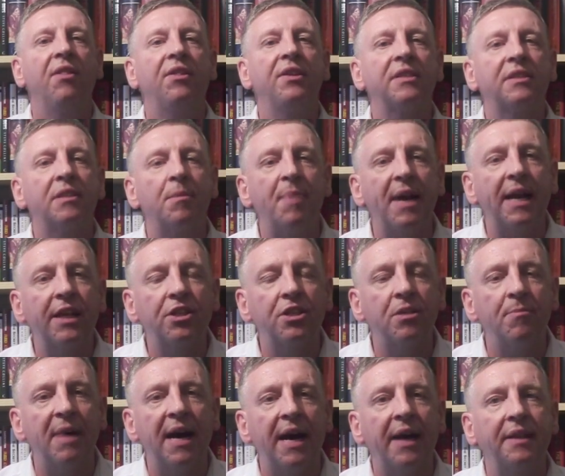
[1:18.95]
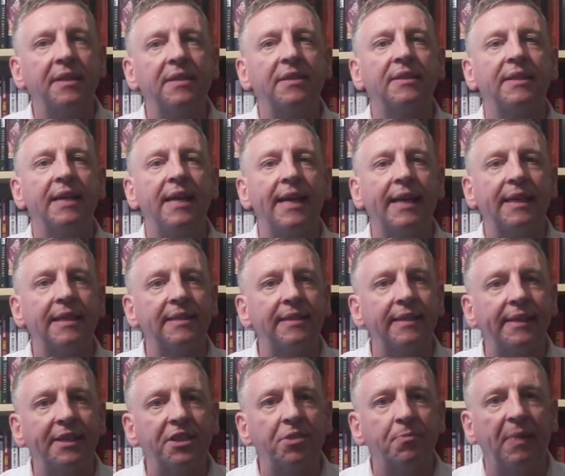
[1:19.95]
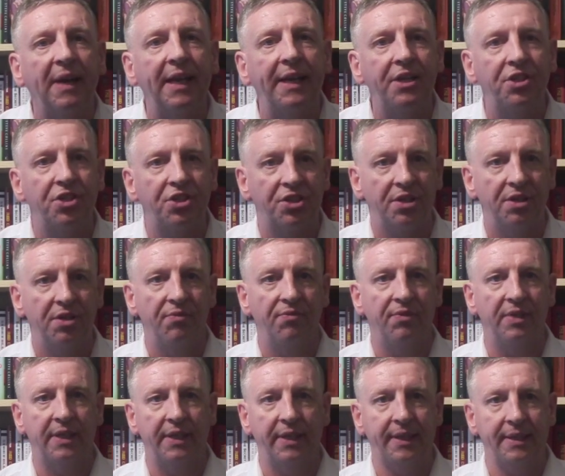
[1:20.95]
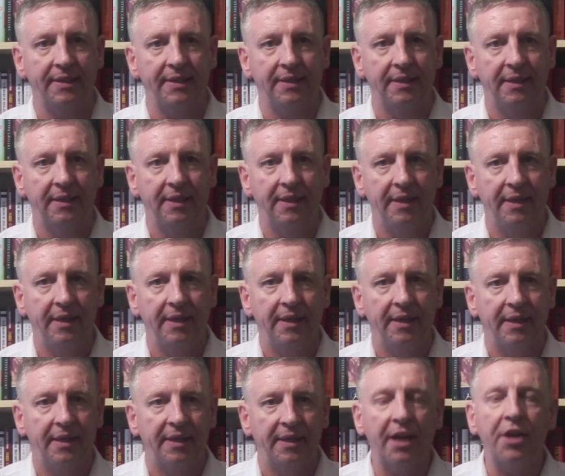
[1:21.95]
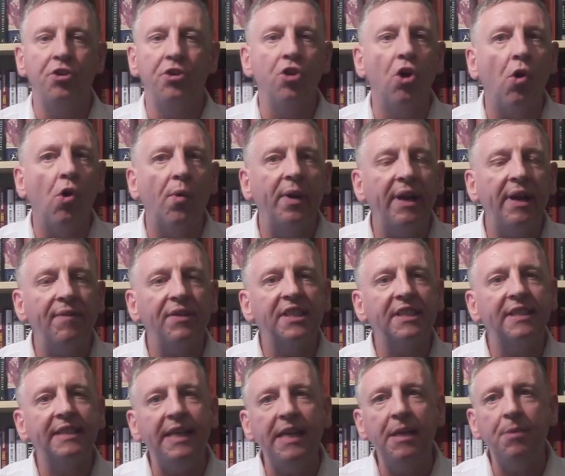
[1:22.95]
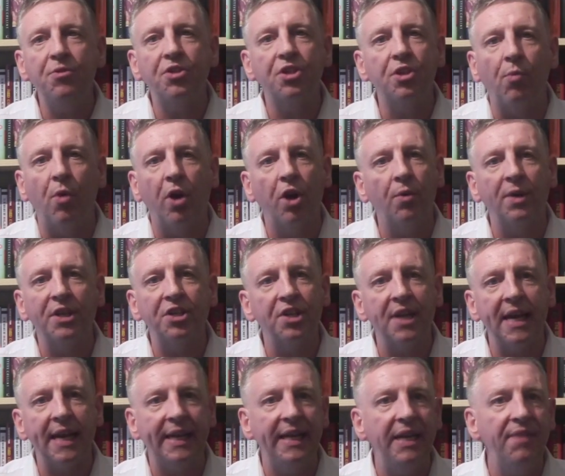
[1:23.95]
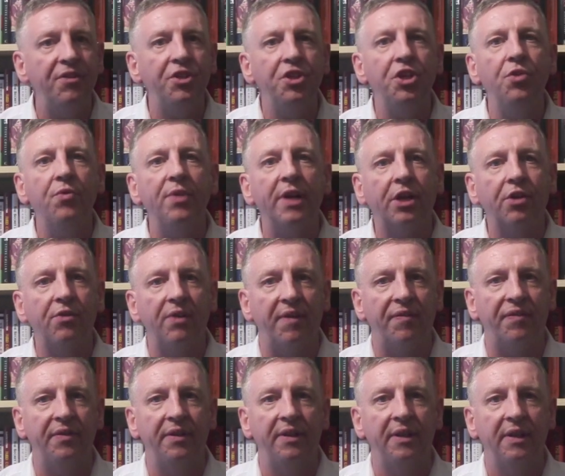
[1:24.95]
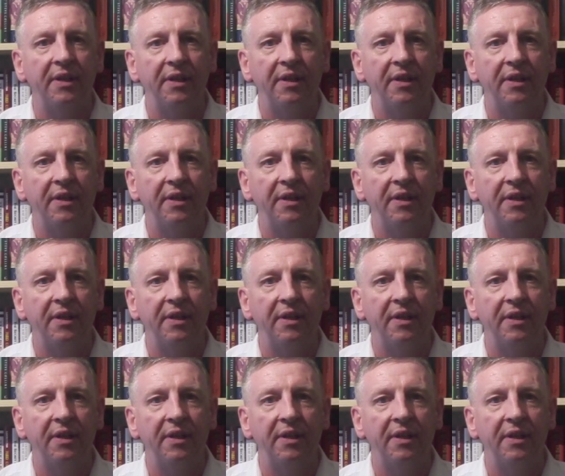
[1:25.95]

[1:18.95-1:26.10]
There's the pantomime and circus in its place, right? That no one ever seems to want to attack even you, Nick Griffin.